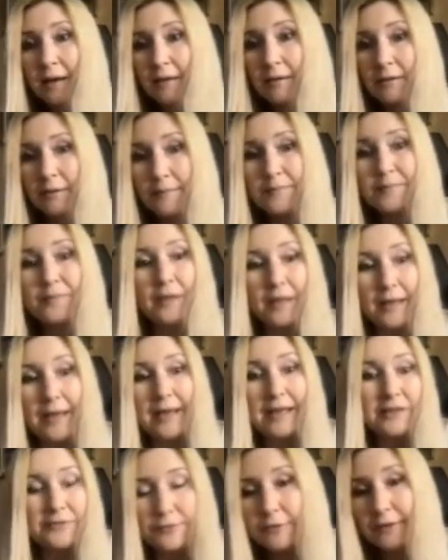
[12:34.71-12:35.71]

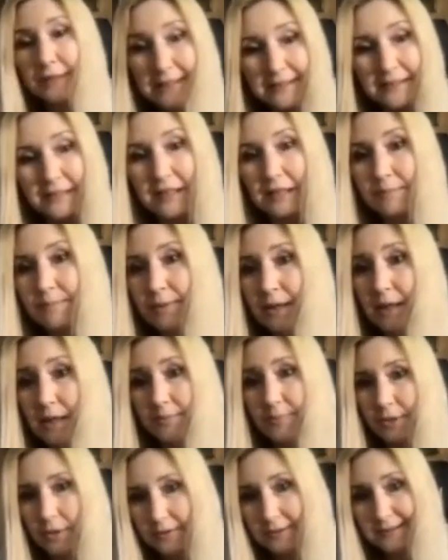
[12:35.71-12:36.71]
and for listening
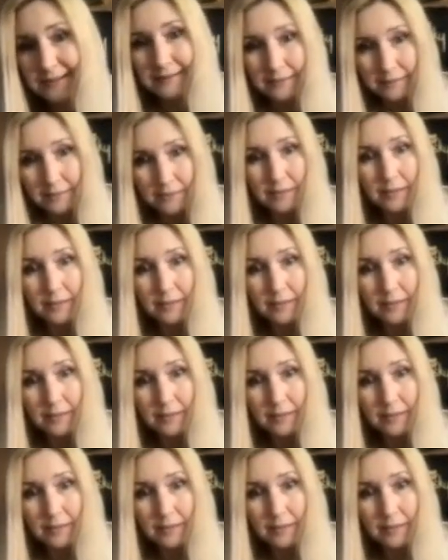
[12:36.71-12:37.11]
part, because